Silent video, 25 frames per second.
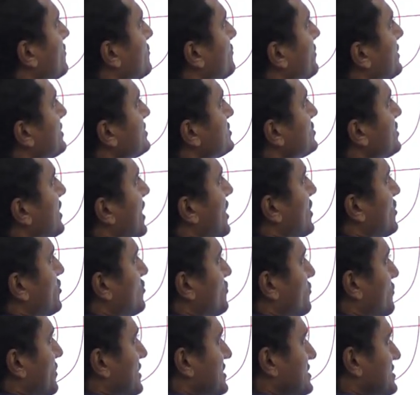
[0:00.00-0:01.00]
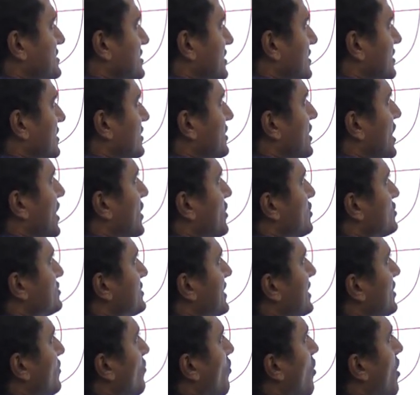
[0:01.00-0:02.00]
first you have to
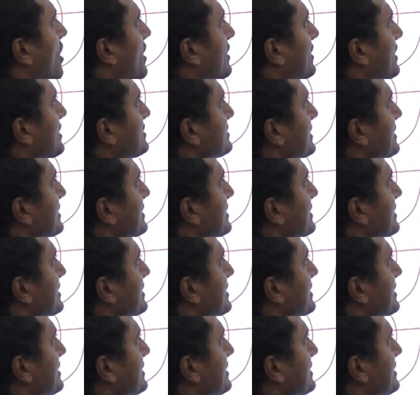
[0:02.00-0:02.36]
say what are